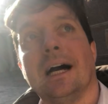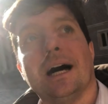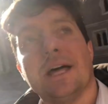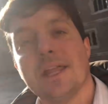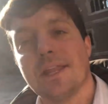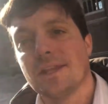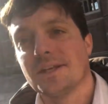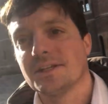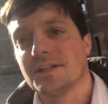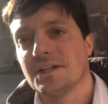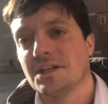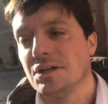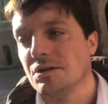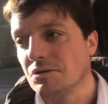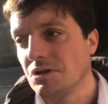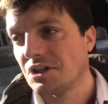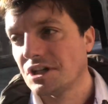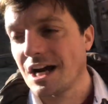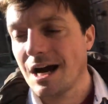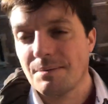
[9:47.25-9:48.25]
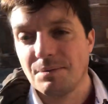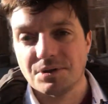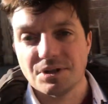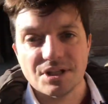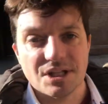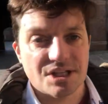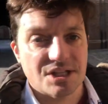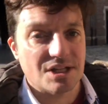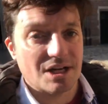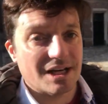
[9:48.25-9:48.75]
And then there's a huge chapel
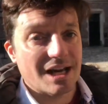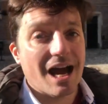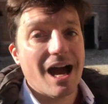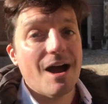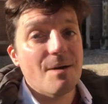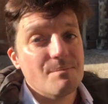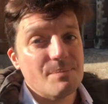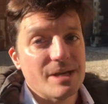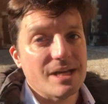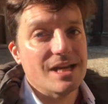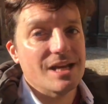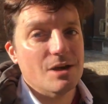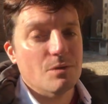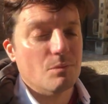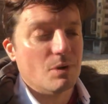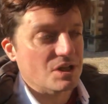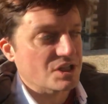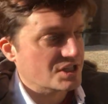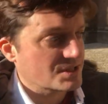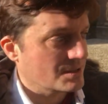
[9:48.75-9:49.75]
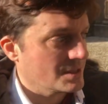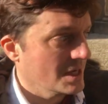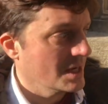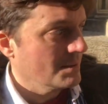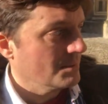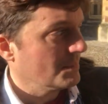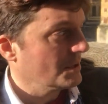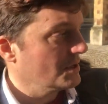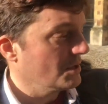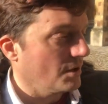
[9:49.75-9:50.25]
to this site. I have been here once,
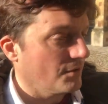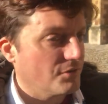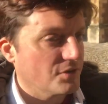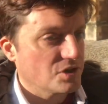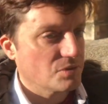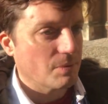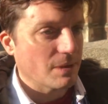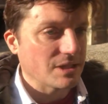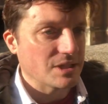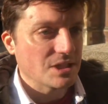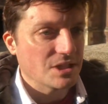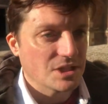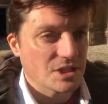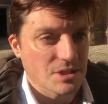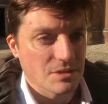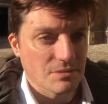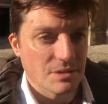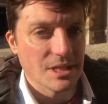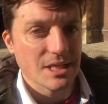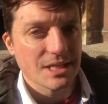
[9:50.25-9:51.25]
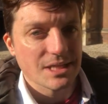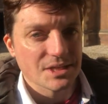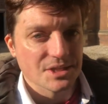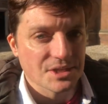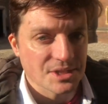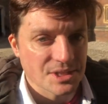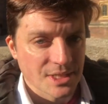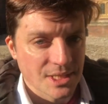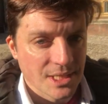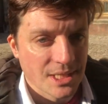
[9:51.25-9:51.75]
but not for 22
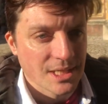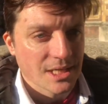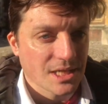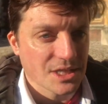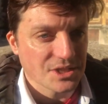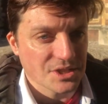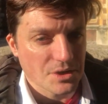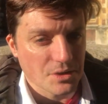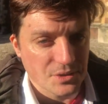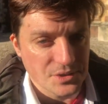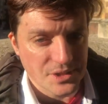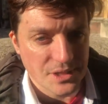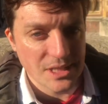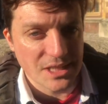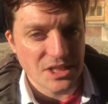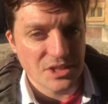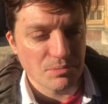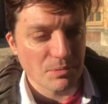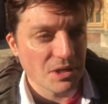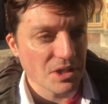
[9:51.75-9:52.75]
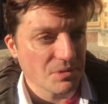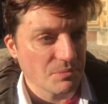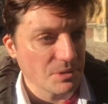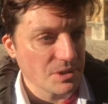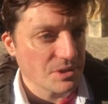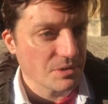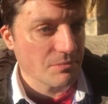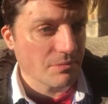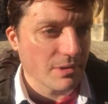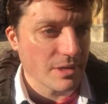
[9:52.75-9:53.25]
years, because it costs at least
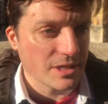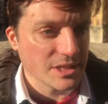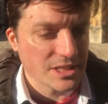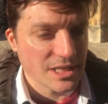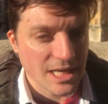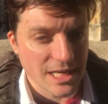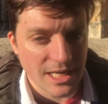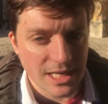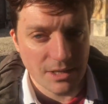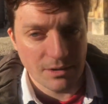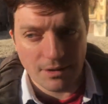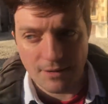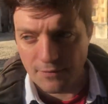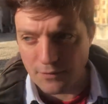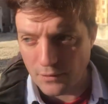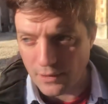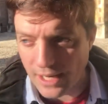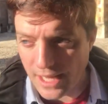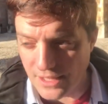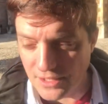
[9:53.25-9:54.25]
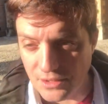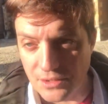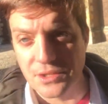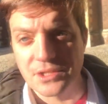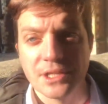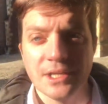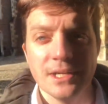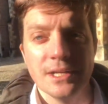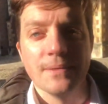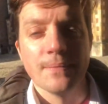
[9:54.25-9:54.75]
23 to quid to get in if you're an adult.